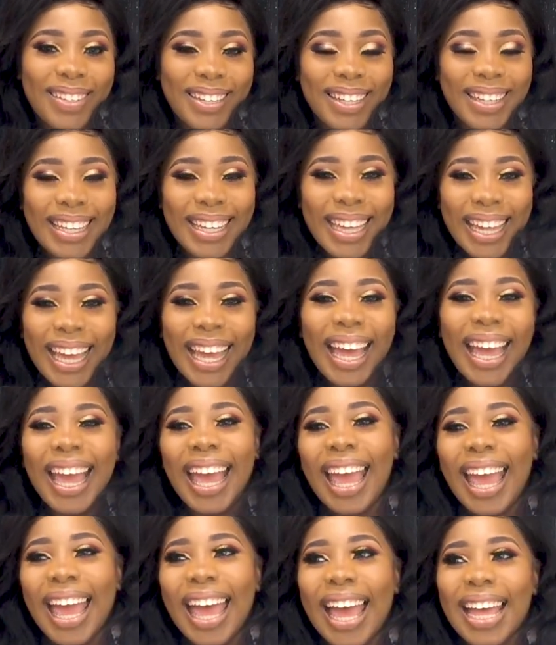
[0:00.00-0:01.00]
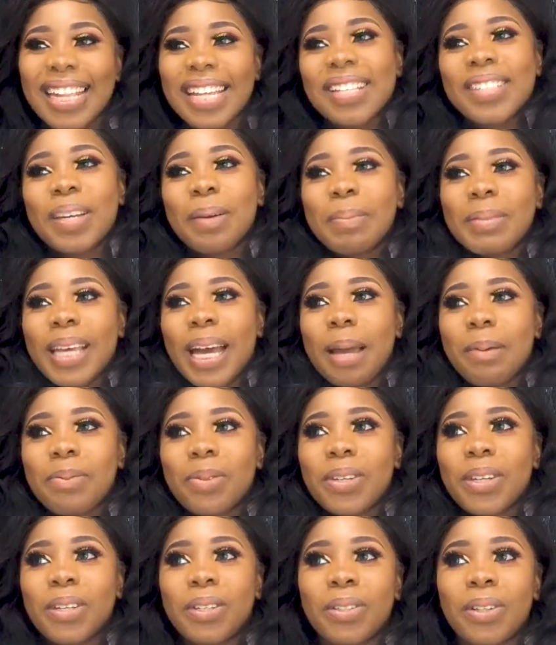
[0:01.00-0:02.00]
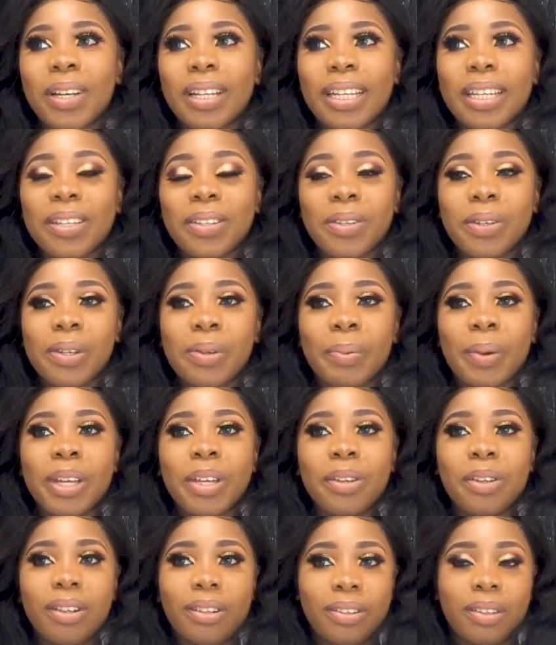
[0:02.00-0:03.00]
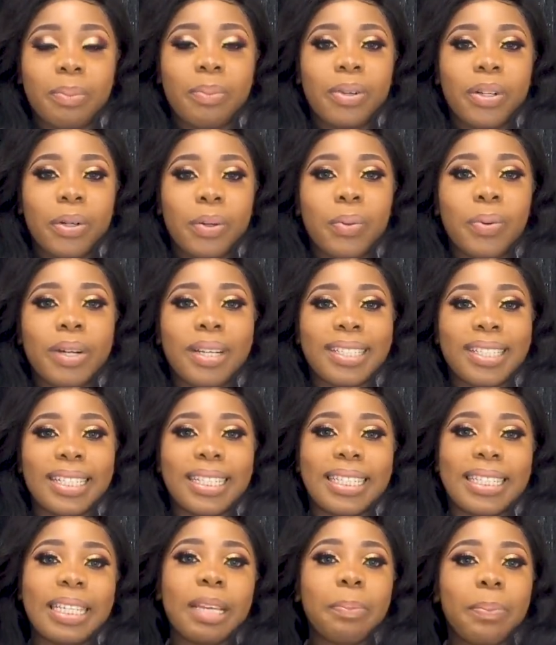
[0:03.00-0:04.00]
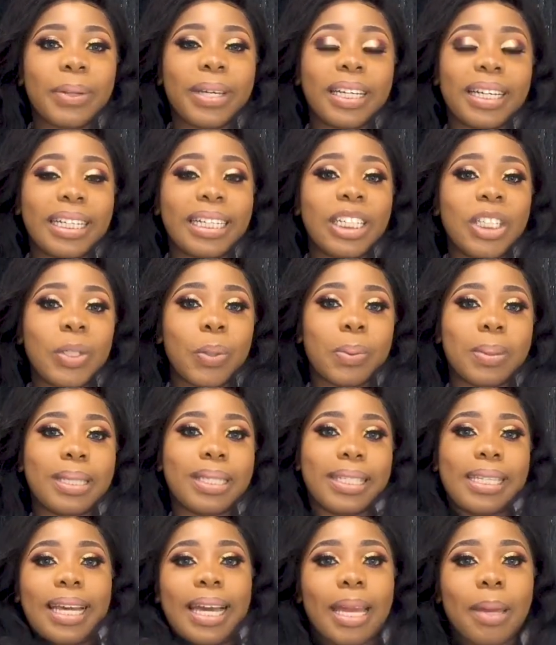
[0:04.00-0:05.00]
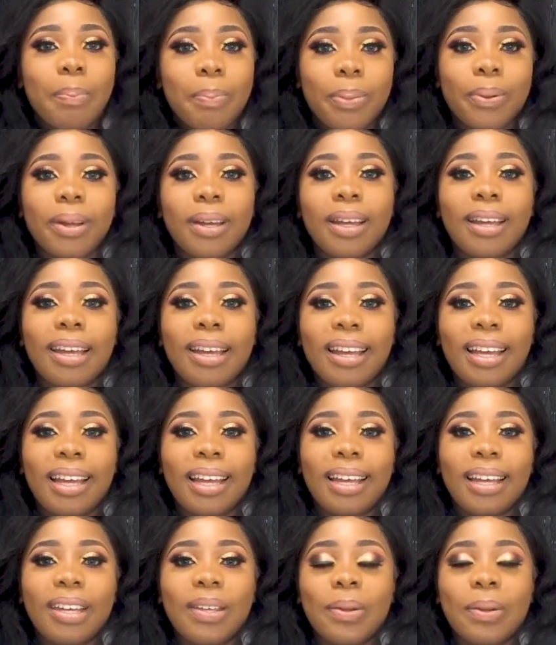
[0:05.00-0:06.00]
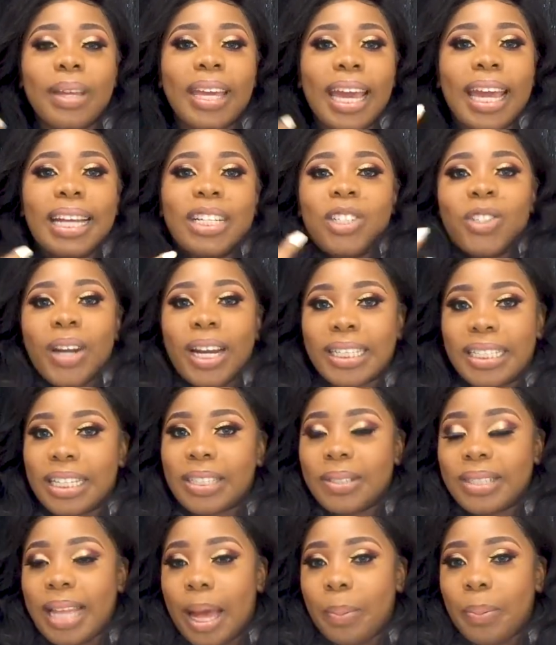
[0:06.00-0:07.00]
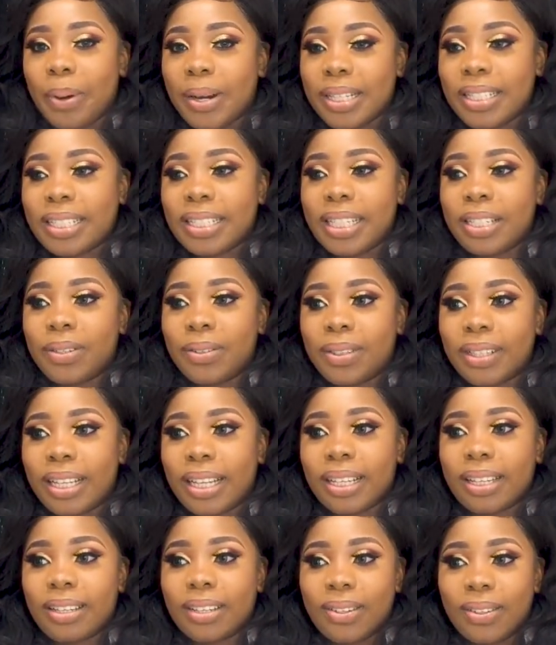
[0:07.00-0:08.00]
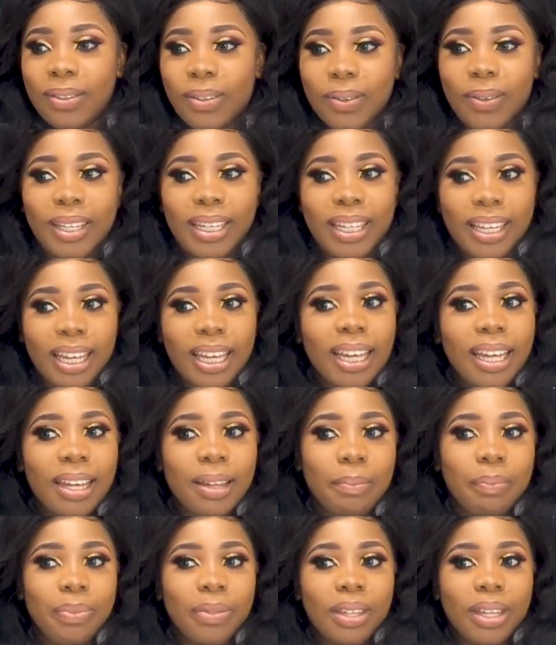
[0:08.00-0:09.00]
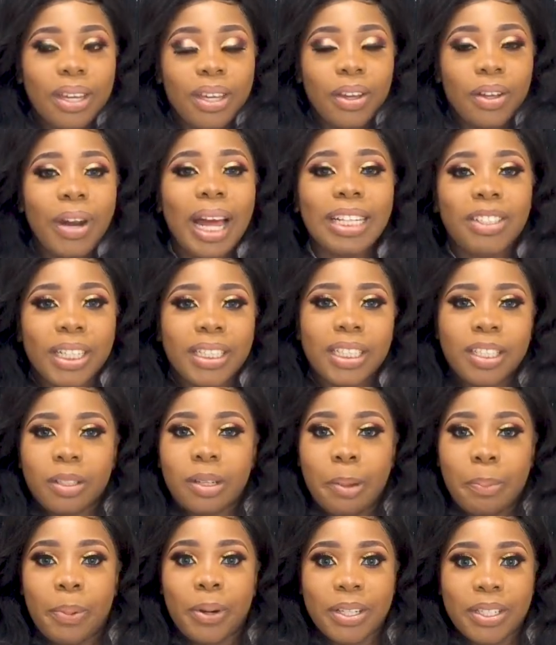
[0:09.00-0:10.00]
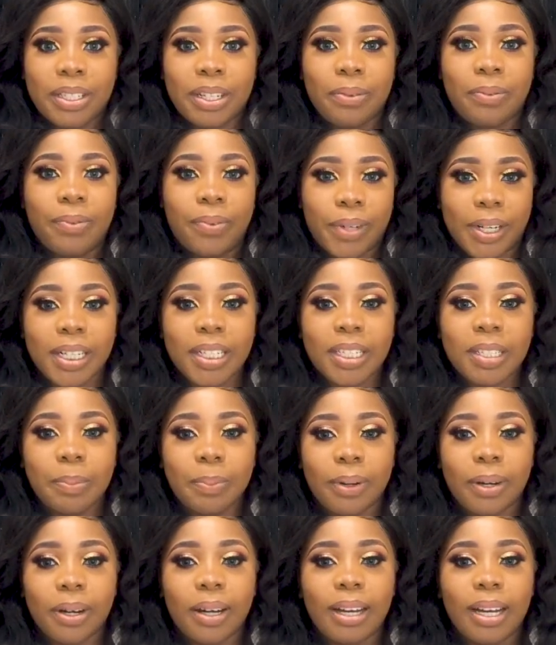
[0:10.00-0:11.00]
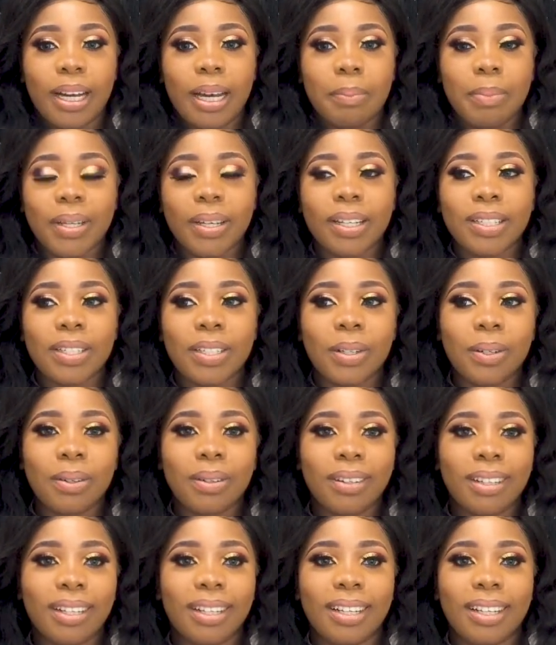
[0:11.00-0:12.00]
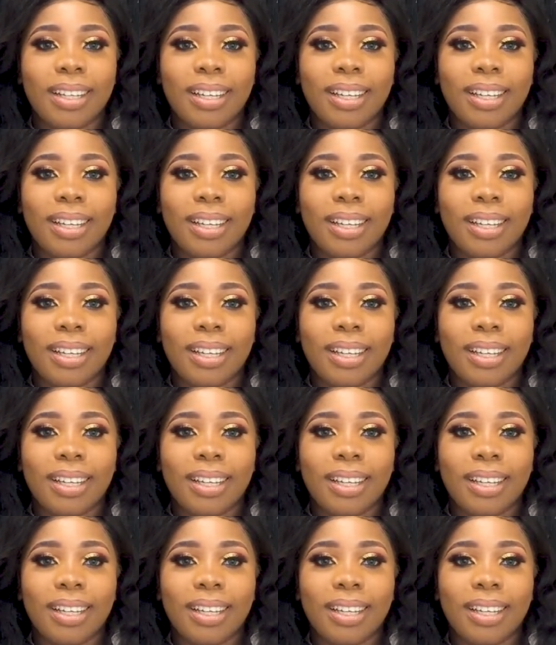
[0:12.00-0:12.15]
And then sometimes when you're someone who isn't typically your type, you get attracted to that person and you're like, okay, you're not attracted to that person at first, but because, you know,